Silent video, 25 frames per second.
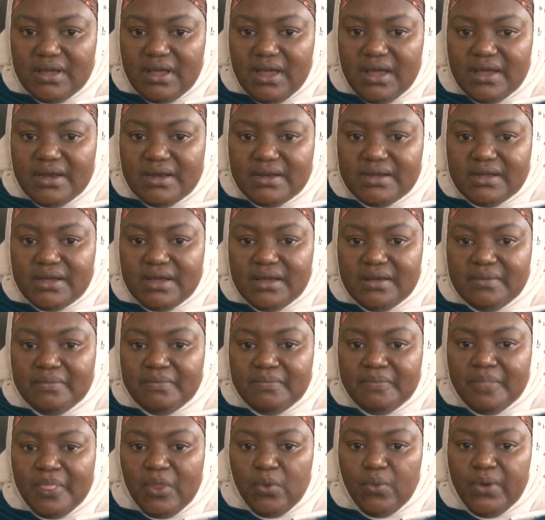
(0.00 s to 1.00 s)
And
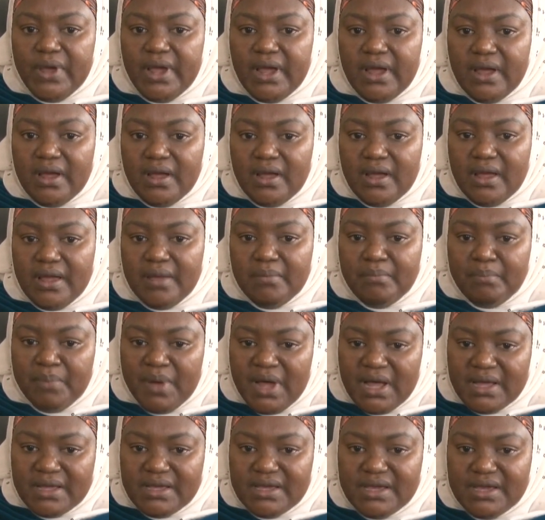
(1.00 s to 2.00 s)
um, we're
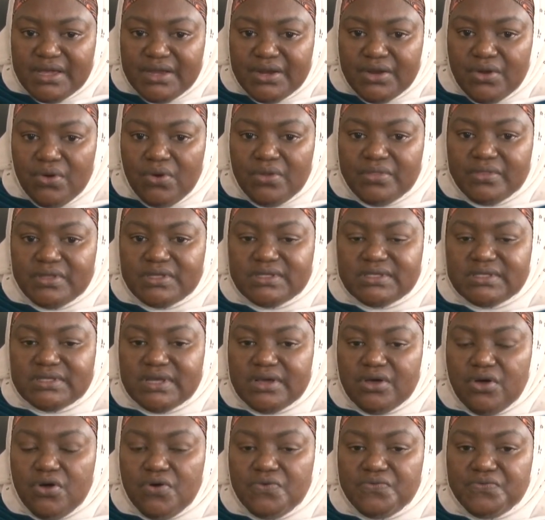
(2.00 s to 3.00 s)
embarking on the
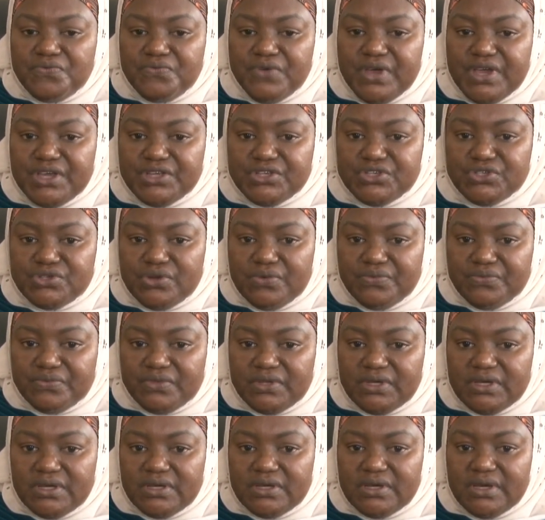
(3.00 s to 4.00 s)
second phase of
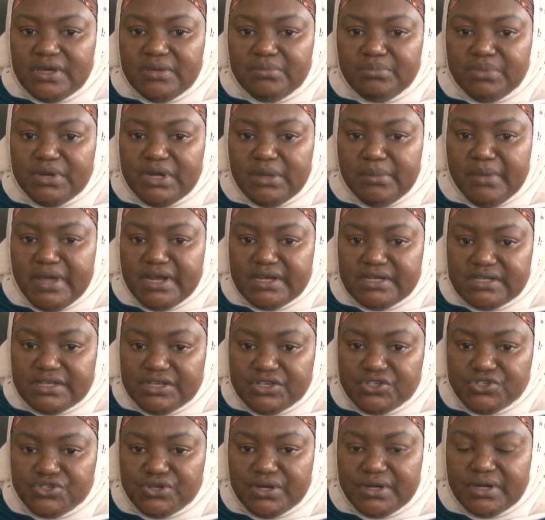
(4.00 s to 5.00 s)
the
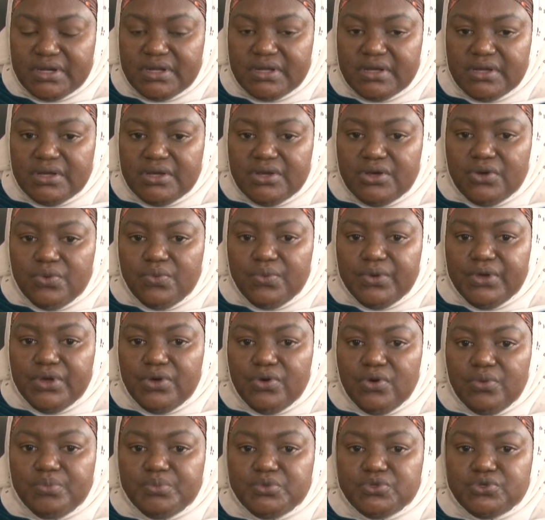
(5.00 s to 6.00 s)
implementation. We
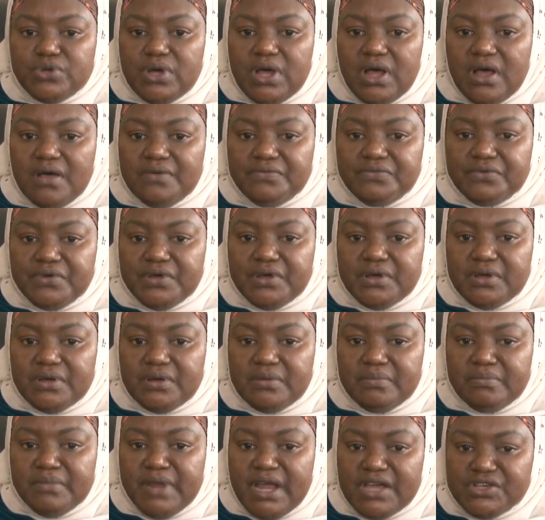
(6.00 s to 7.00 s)
hope to have
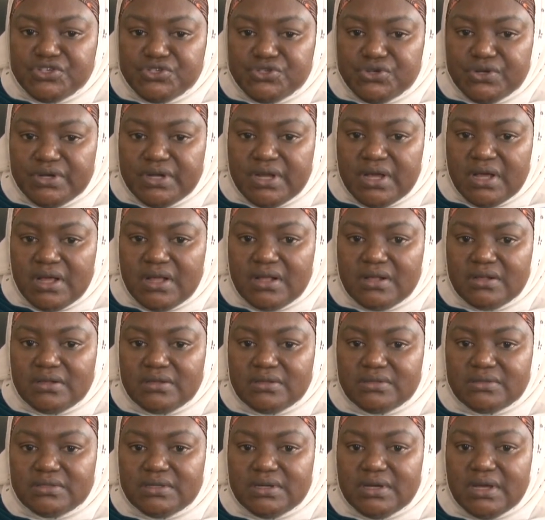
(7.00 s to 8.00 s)
a
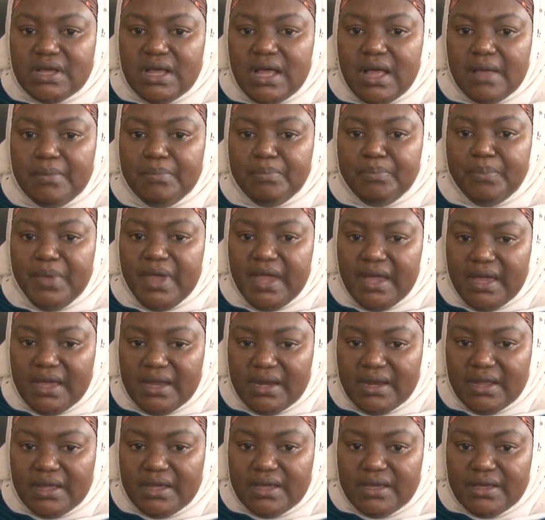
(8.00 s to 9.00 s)
national
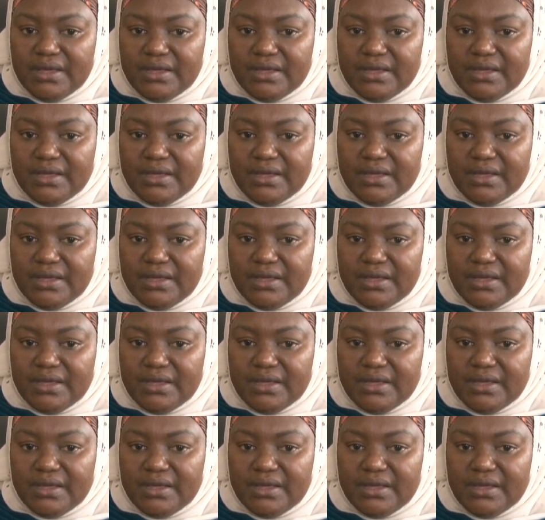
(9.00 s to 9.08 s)
campaign